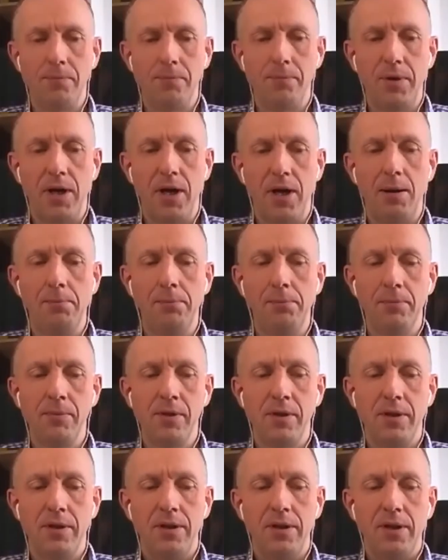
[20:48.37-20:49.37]
I'm
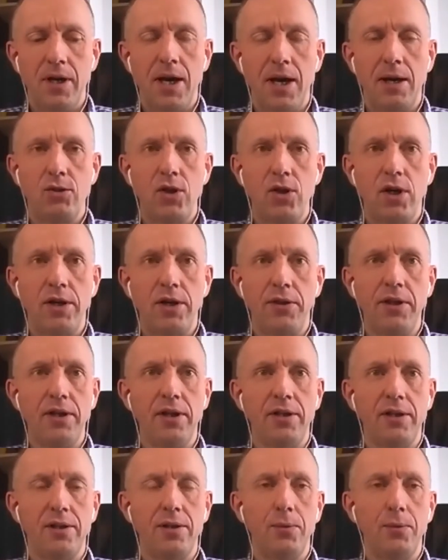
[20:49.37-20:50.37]
trying to
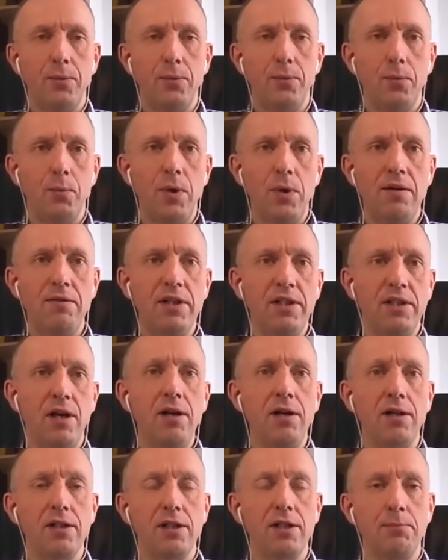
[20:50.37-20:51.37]
think where it
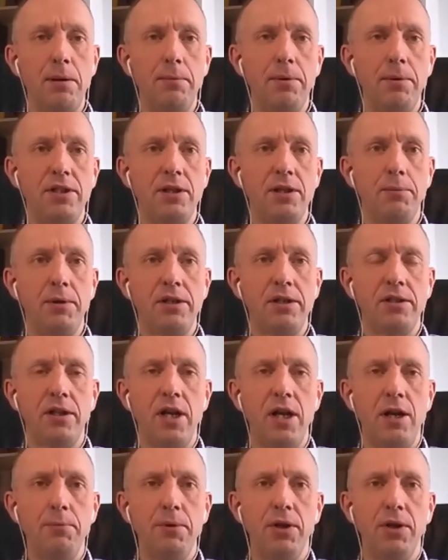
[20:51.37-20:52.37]
does. Maybe someone else can
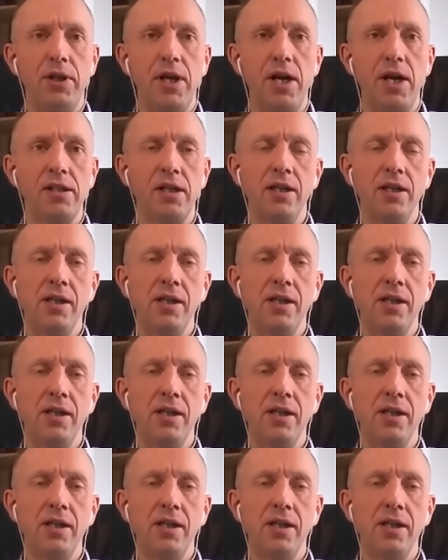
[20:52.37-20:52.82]
help me on that.